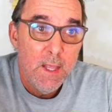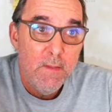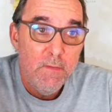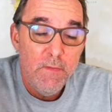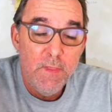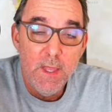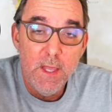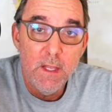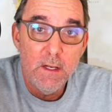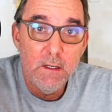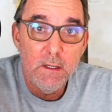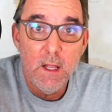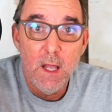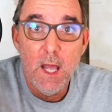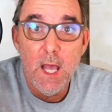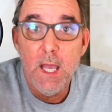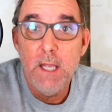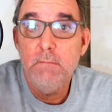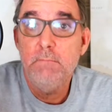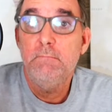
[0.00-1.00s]
then
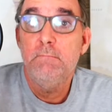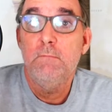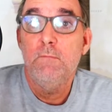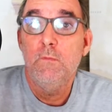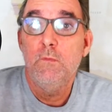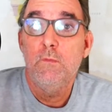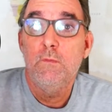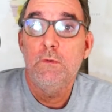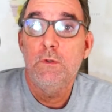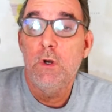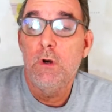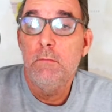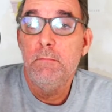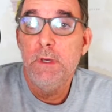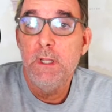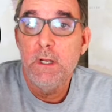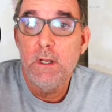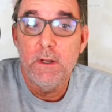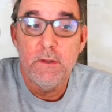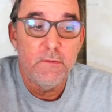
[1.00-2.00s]
I don't
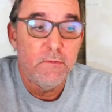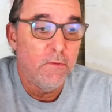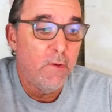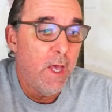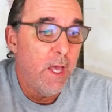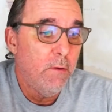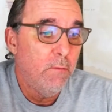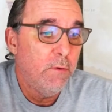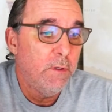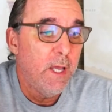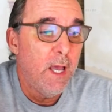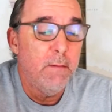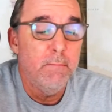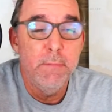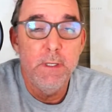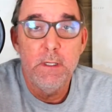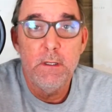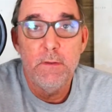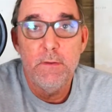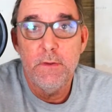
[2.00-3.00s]
bid on it. So I would not
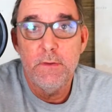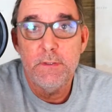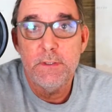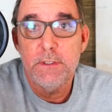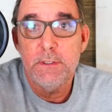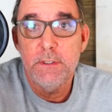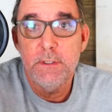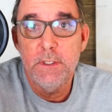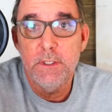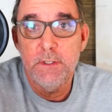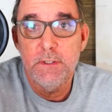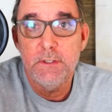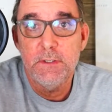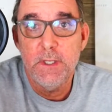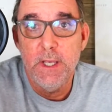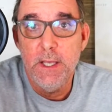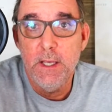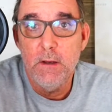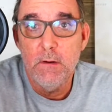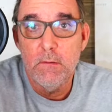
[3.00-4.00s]
bid on this
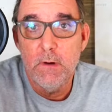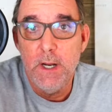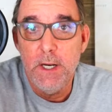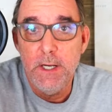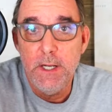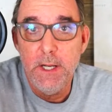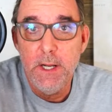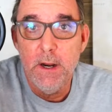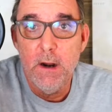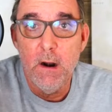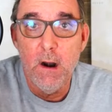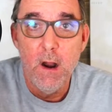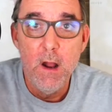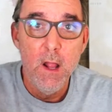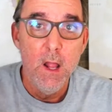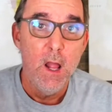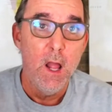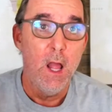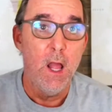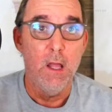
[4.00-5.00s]
sale right here.
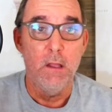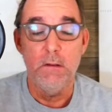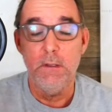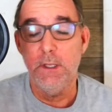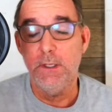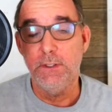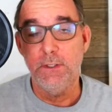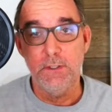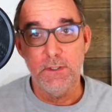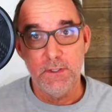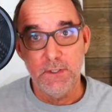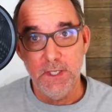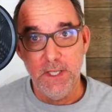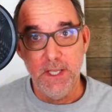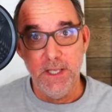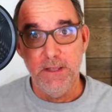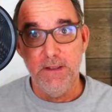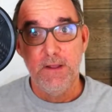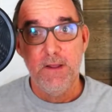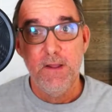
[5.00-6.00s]
As you
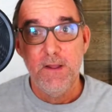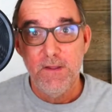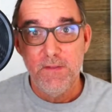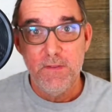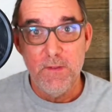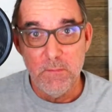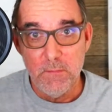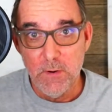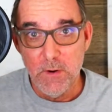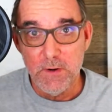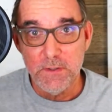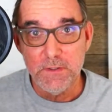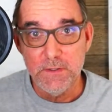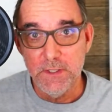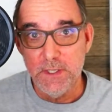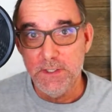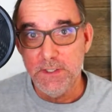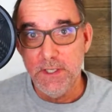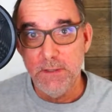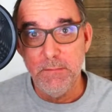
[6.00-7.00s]
see, the person
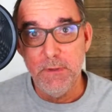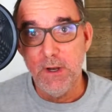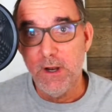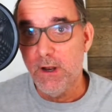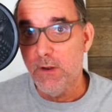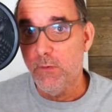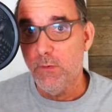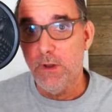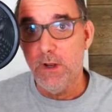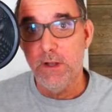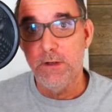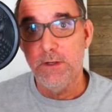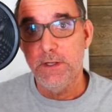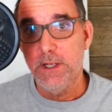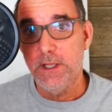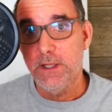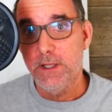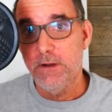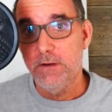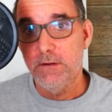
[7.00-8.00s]
that did bid on it went on to
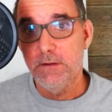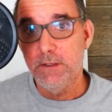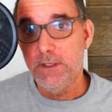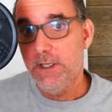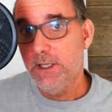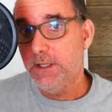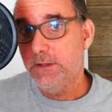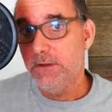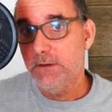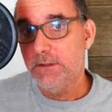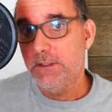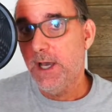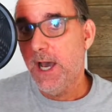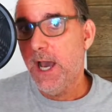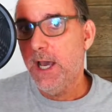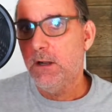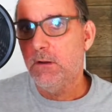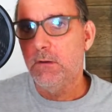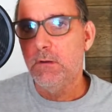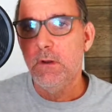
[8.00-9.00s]
get their
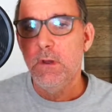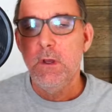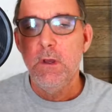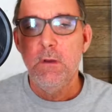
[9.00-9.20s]
title,